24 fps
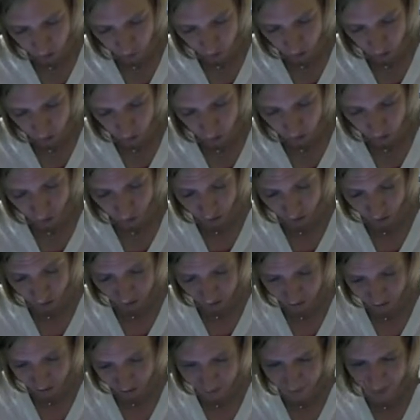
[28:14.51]
for the third
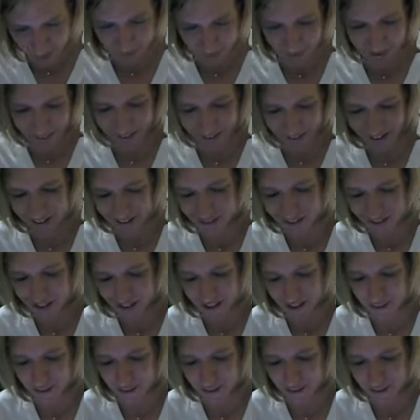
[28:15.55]
time and my last,